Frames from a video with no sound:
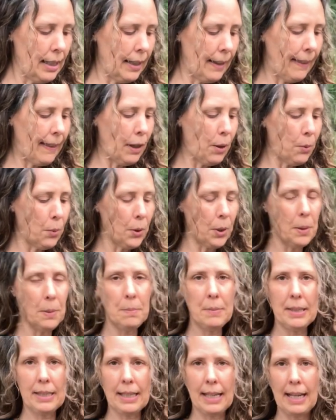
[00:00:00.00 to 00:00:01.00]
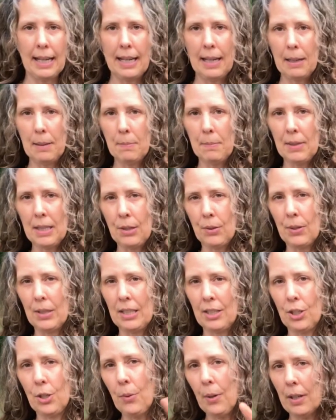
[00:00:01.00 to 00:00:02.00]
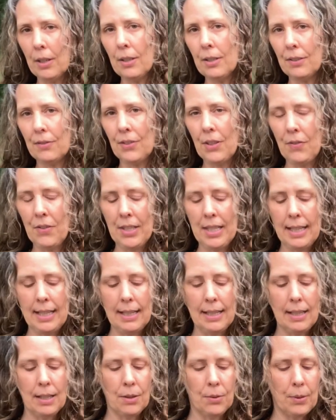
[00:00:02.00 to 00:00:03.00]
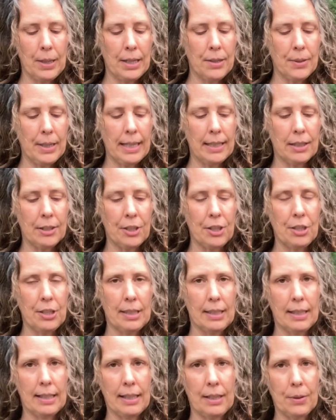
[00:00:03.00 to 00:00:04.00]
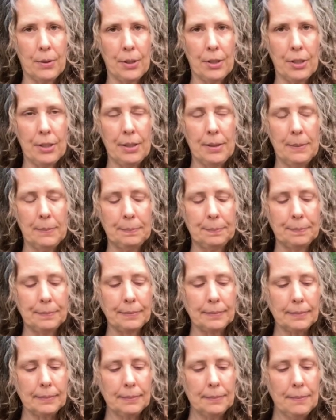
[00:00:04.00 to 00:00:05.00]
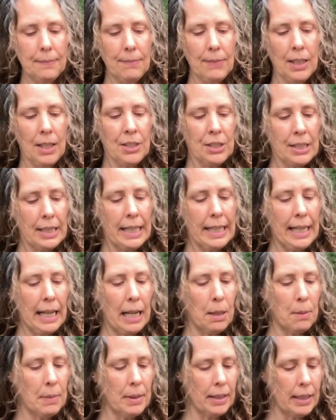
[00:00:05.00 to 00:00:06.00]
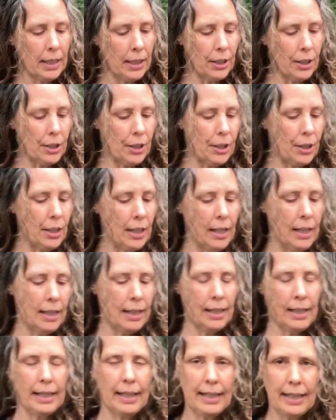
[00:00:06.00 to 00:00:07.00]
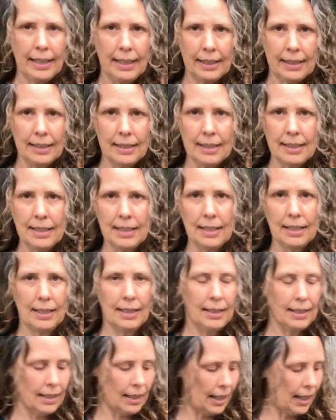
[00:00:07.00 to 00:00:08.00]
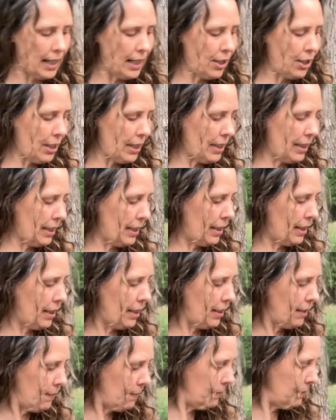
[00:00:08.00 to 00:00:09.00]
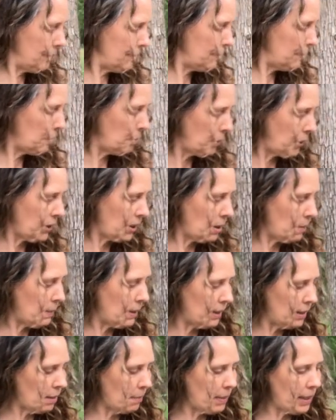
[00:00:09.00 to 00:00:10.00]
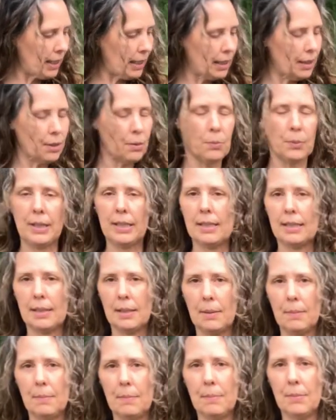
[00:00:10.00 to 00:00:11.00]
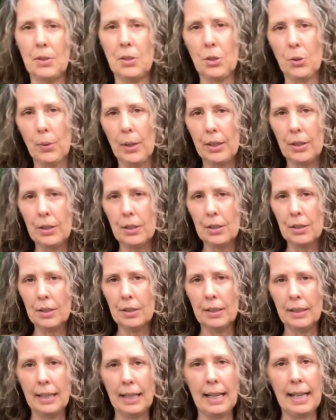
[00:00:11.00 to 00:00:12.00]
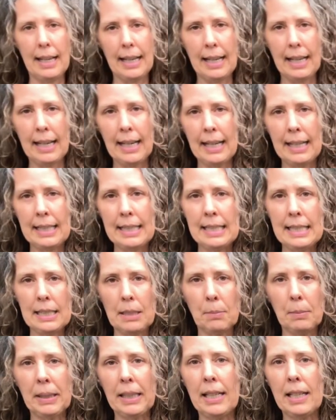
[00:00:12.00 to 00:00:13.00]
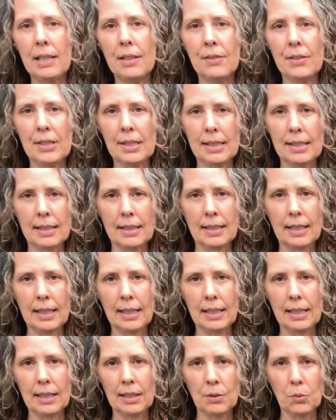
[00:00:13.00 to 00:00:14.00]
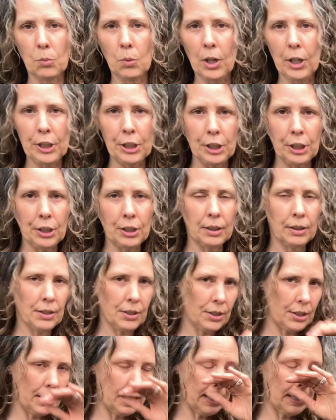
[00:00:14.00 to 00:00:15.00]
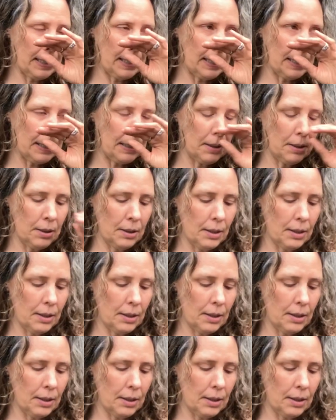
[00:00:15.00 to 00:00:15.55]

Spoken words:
The worms came, there was 250 Red Wranglers that I ordered. So they came in here and I just put them in the bin with some soil and some leaves and water so they could get